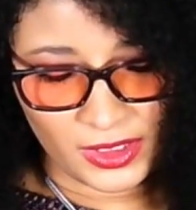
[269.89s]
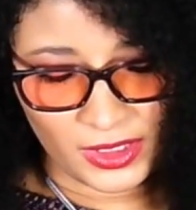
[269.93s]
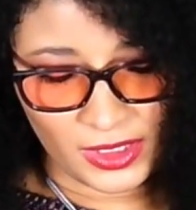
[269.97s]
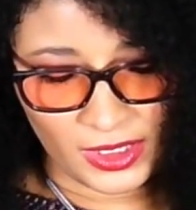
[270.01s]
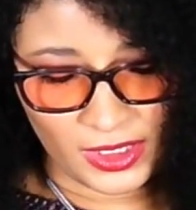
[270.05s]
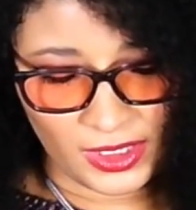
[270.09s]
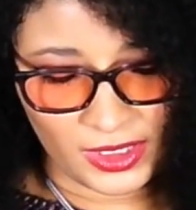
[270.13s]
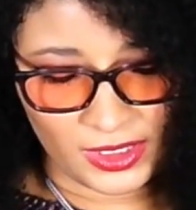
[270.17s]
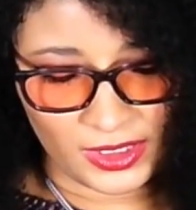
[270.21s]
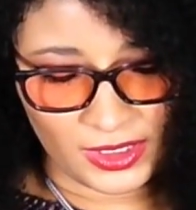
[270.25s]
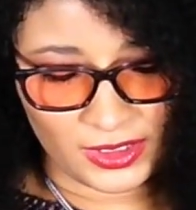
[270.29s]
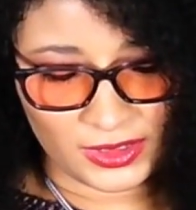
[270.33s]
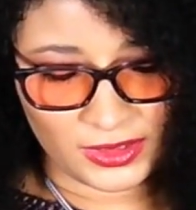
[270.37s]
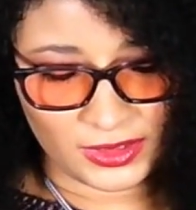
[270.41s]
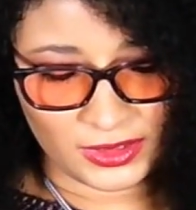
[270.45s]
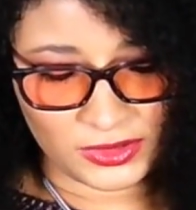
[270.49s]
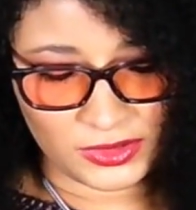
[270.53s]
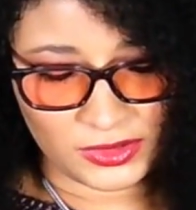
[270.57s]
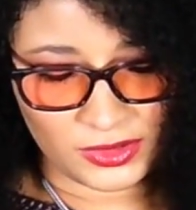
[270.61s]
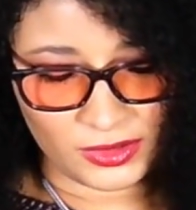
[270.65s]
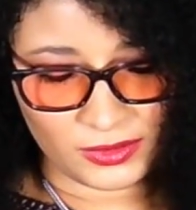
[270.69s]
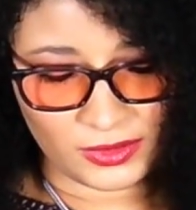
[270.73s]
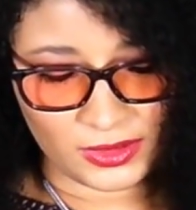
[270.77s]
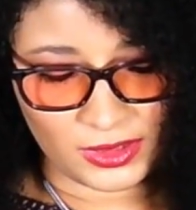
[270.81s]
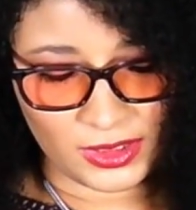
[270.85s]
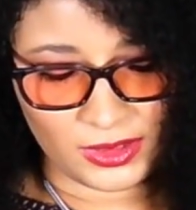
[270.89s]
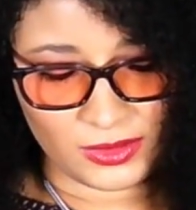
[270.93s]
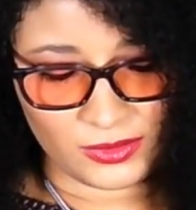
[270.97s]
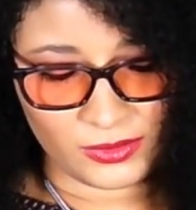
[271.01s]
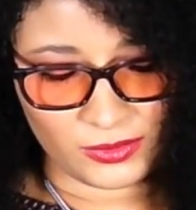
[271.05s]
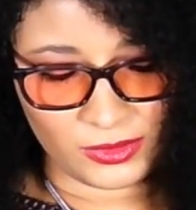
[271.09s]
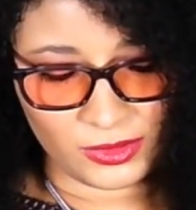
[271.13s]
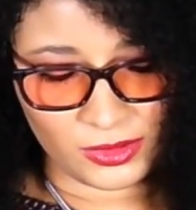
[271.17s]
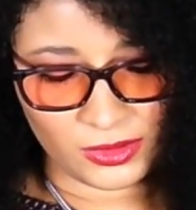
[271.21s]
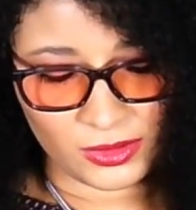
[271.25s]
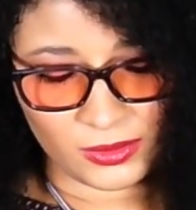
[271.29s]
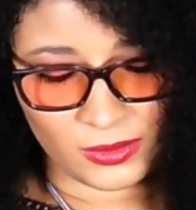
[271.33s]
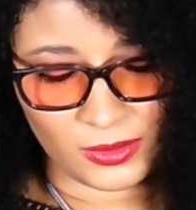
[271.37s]
And I soaked it in
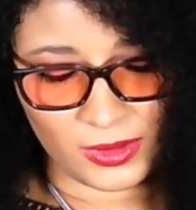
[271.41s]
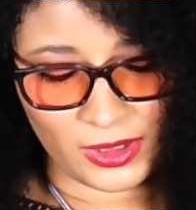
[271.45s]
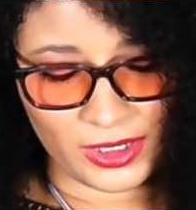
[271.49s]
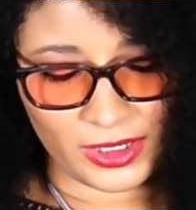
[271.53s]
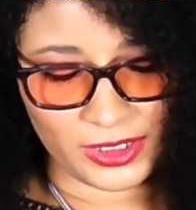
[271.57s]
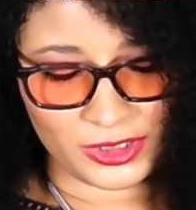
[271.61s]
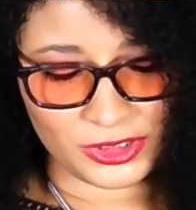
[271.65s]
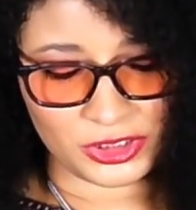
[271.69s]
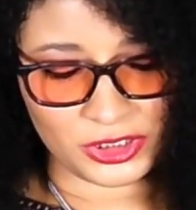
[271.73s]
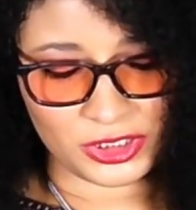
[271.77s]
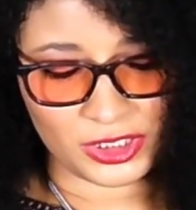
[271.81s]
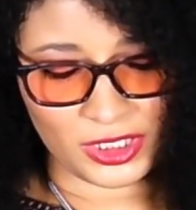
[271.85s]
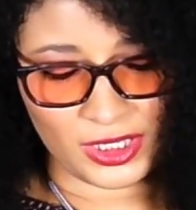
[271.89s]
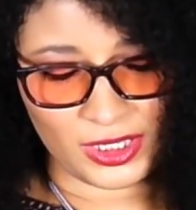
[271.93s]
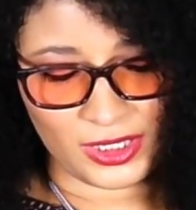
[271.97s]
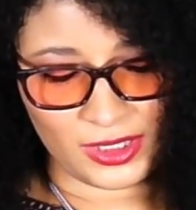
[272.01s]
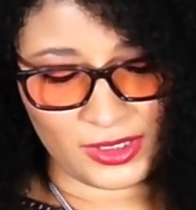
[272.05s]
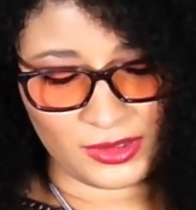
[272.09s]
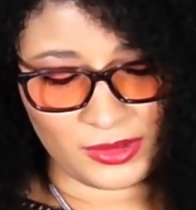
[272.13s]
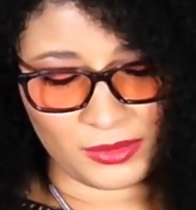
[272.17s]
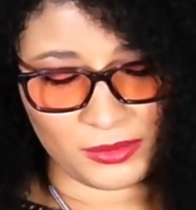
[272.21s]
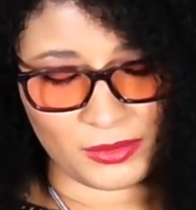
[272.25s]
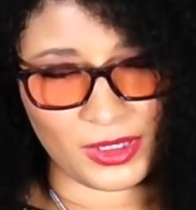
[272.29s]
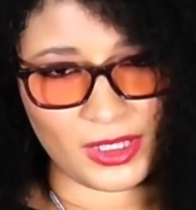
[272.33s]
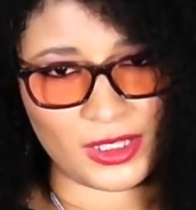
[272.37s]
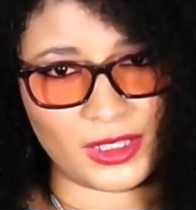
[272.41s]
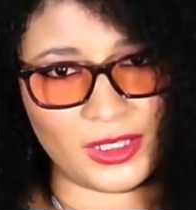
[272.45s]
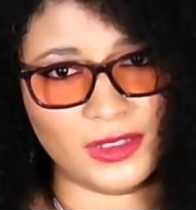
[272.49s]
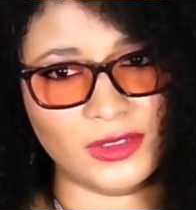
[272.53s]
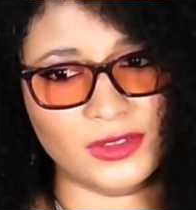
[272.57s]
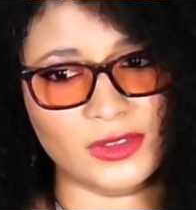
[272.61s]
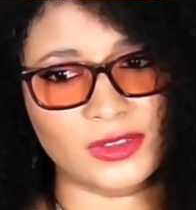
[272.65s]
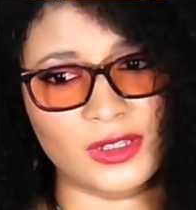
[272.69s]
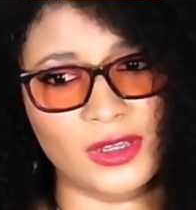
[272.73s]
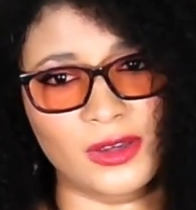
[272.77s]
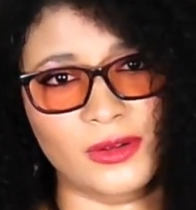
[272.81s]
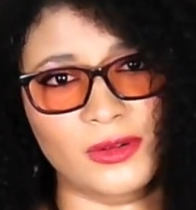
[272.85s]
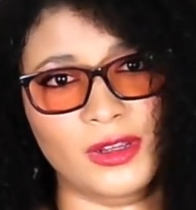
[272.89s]
wool wash and baking
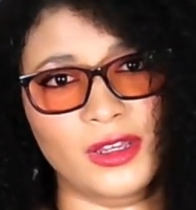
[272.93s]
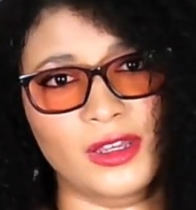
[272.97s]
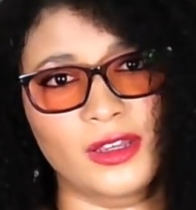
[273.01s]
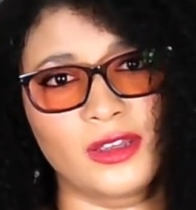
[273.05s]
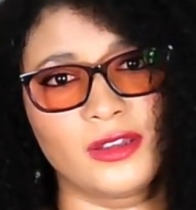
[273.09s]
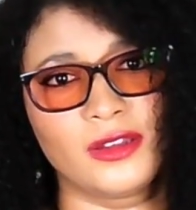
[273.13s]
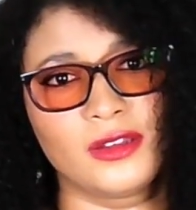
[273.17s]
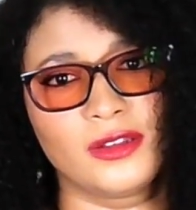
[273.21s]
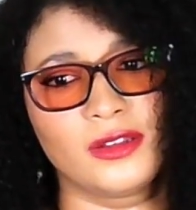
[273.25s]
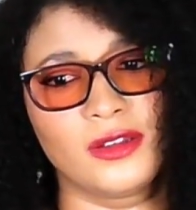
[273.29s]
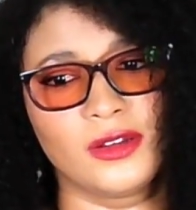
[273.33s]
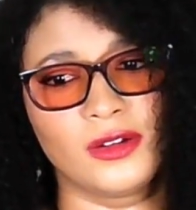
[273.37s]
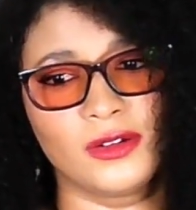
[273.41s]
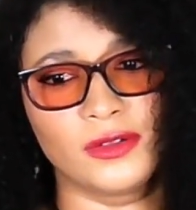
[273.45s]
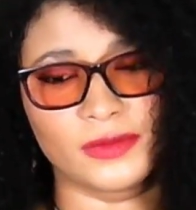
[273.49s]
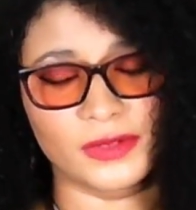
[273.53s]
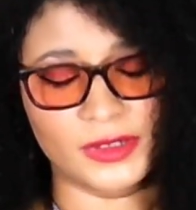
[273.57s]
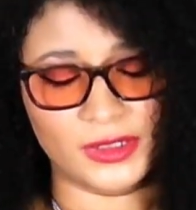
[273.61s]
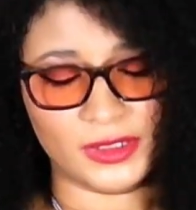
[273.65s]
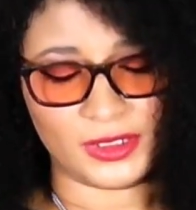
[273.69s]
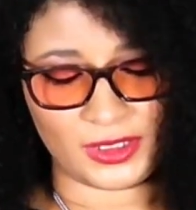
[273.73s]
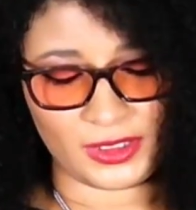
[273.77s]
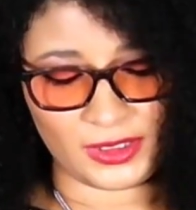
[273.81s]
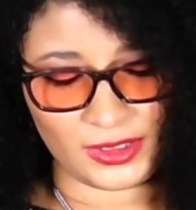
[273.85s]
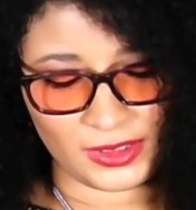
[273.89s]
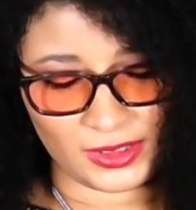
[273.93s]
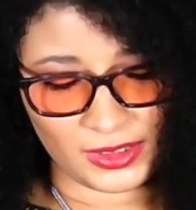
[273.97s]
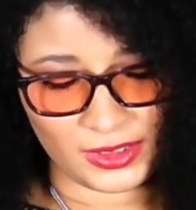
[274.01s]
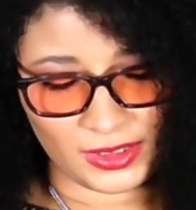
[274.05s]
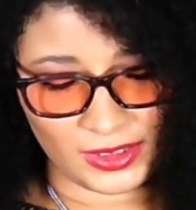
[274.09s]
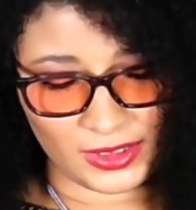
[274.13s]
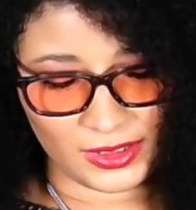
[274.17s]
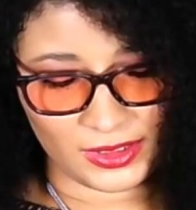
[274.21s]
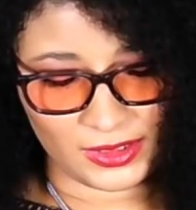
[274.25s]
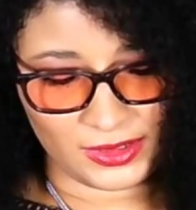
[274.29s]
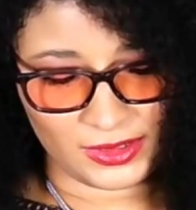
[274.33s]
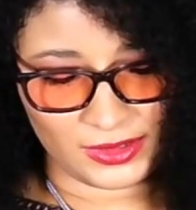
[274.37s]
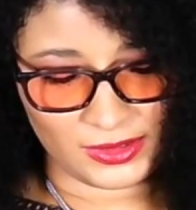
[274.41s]
soda overnight,
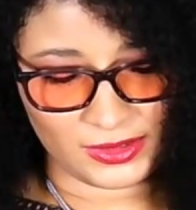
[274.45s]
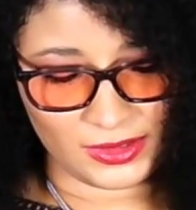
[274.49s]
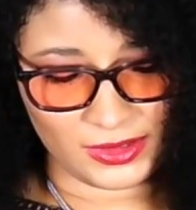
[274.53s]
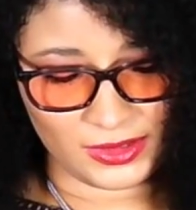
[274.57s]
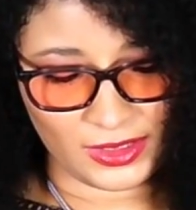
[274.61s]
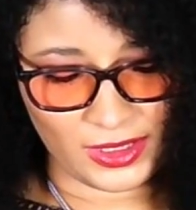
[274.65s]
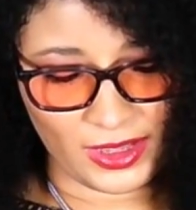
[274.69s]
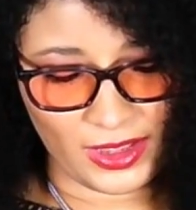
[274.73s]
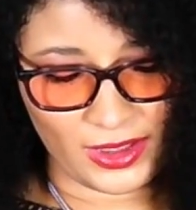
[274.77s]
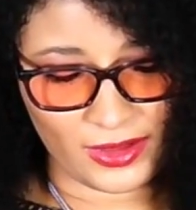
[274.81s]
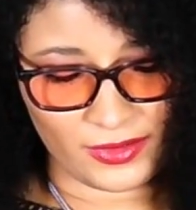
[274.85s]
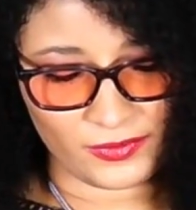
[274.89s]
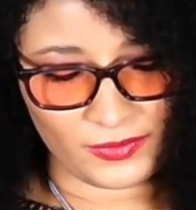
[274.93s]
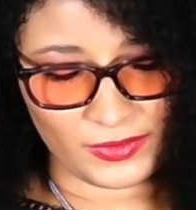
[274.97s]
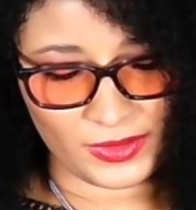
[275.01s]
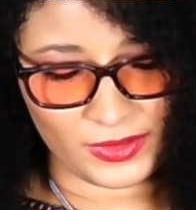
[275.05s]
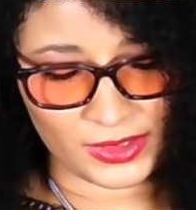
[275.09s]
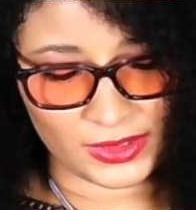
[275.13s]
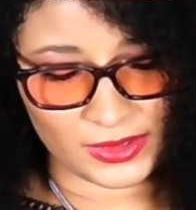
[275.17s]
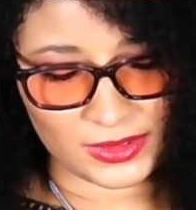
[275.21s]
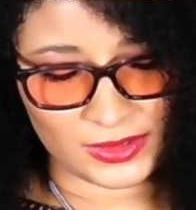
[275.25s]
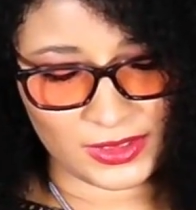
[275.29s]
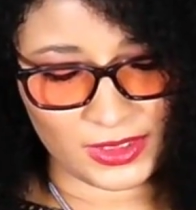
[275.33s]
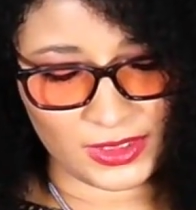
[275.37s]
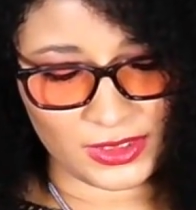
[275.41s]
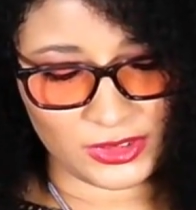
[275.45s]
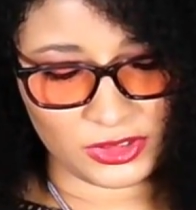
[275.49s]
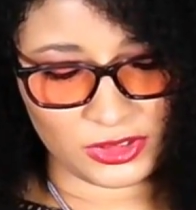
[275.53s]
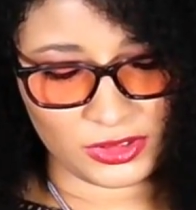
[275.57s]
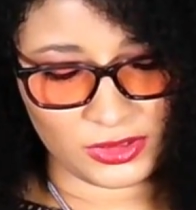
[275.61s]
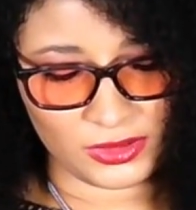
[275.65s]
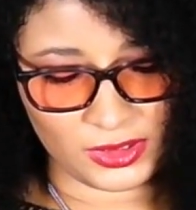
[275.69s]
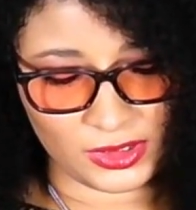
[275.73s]
and that fixed the issue.